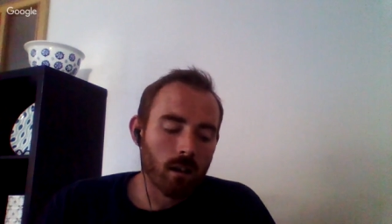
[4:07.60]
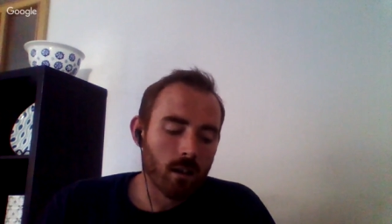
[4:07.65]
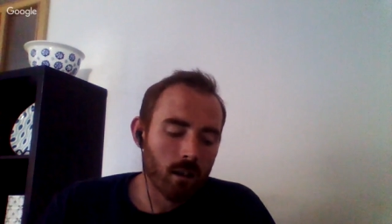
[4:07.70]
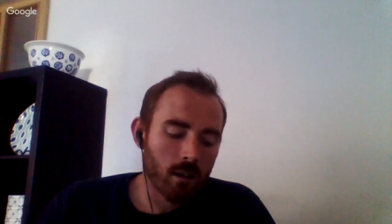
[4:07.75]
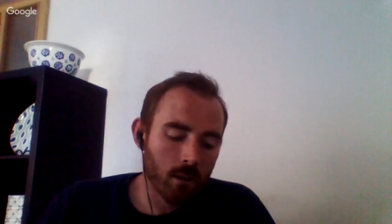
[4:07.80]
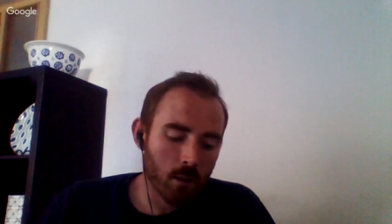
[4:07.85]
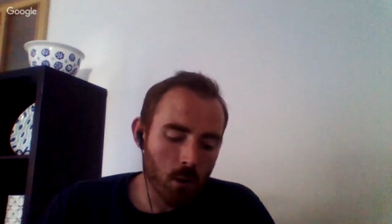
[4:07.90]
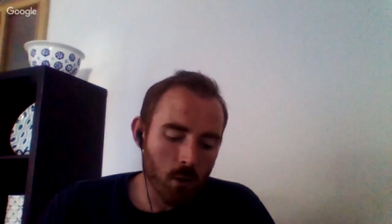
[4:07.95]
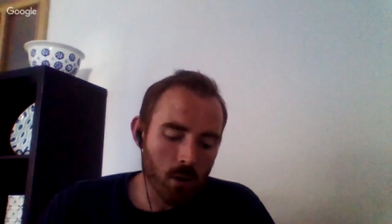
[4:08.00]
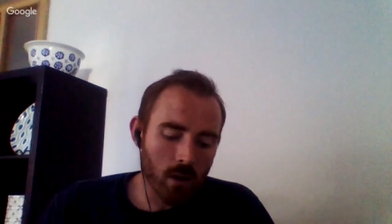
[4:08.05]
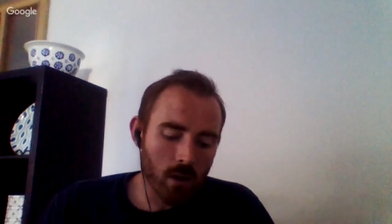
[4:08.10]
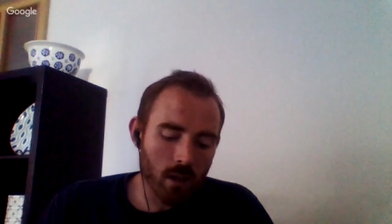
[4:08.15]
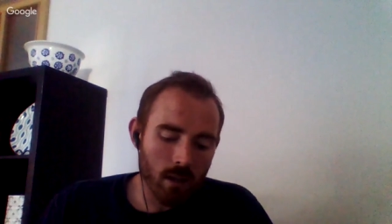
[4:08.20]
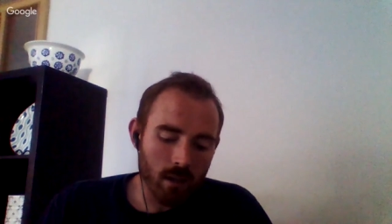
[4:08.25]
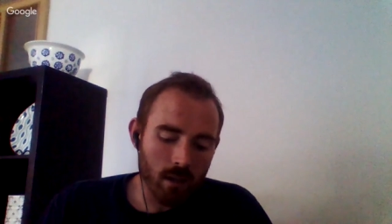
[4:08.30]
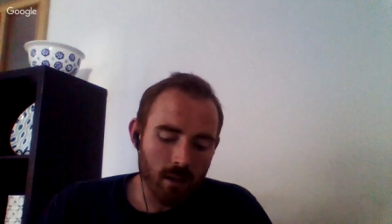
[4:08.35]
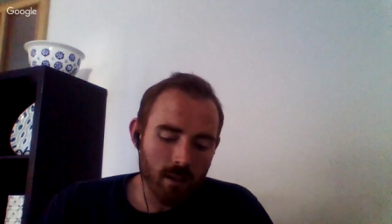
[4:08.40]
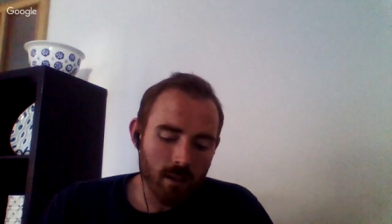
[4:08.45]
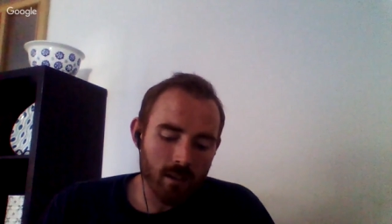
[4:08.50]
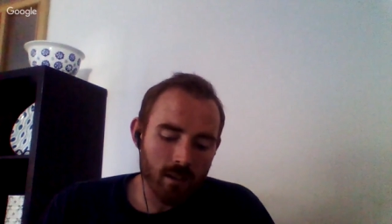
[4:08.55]
okay,
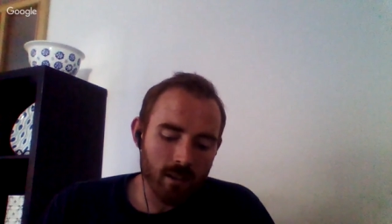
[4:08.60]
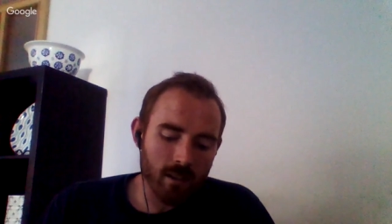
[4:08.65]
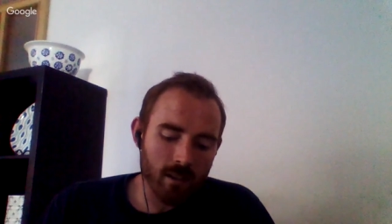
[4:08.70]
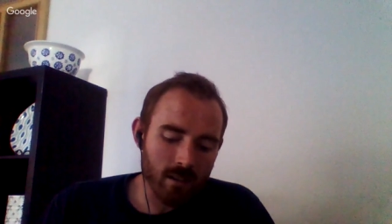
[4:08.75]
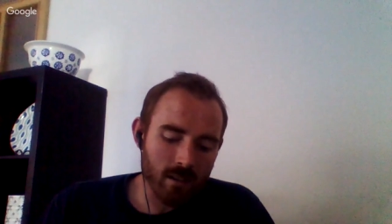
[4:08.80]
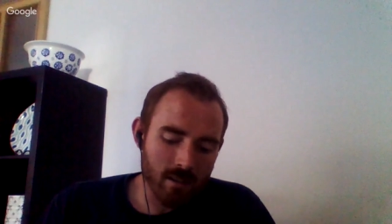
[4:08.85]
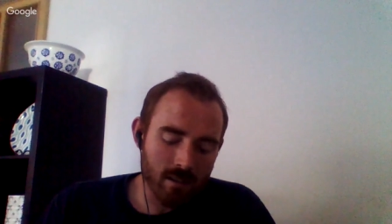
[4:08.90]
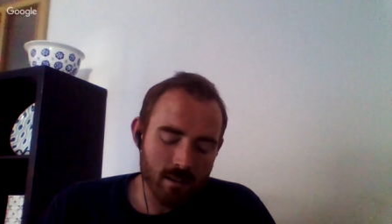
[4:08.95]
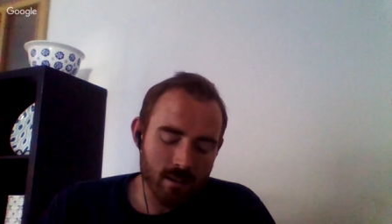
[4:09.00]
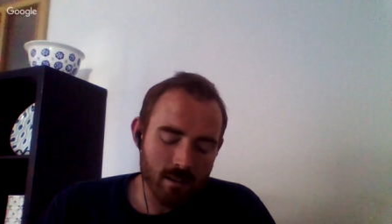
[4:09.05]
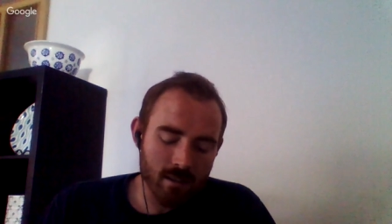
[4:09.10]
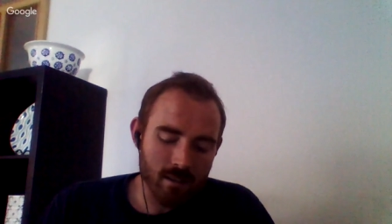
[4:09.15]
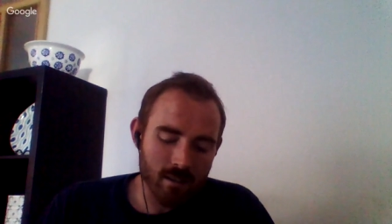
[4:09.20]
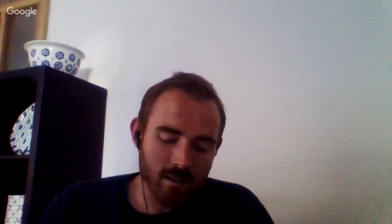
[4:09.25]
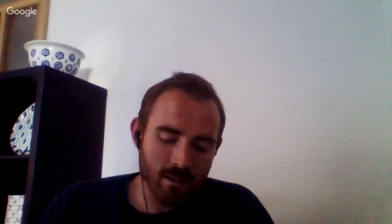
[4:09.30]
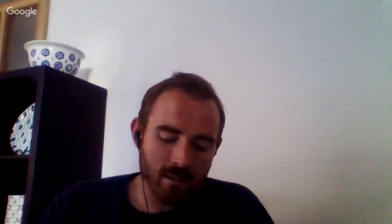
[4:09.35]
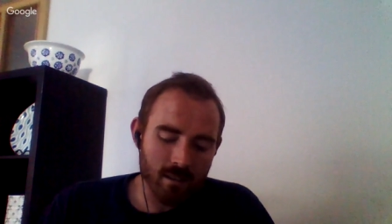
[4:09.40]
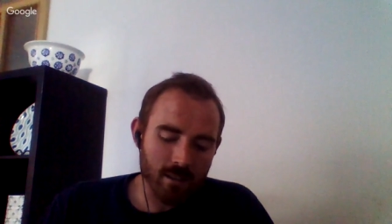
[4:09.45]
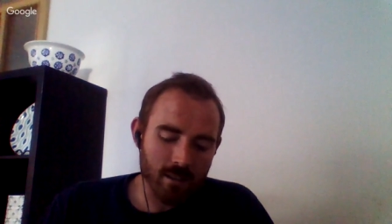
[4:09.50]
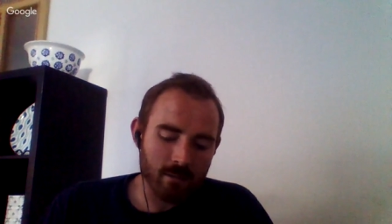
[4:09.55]
it is
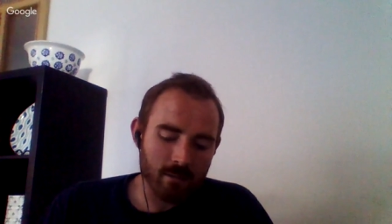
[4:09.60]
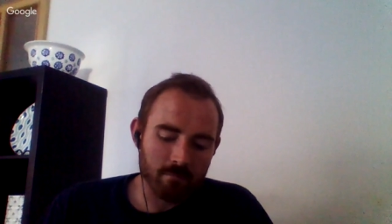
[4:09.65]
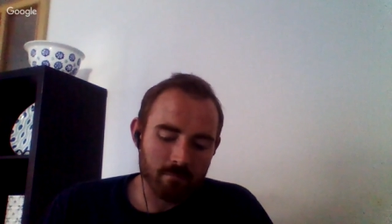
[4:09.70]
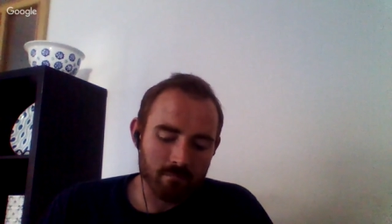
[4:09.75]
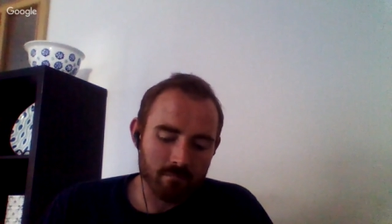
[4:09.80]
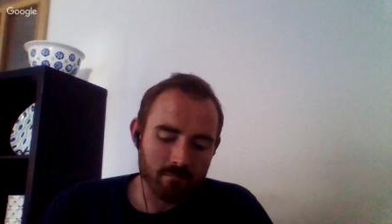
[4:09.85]
um,